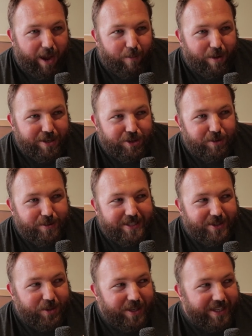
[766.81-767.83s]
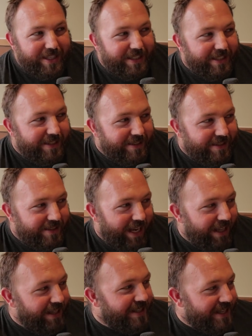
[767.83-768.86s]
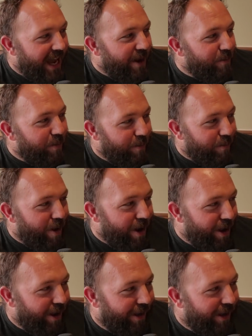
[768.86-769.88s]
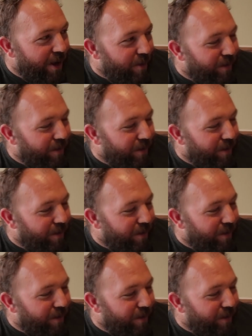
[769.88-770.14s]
I want you to... Tell us how we're wrong.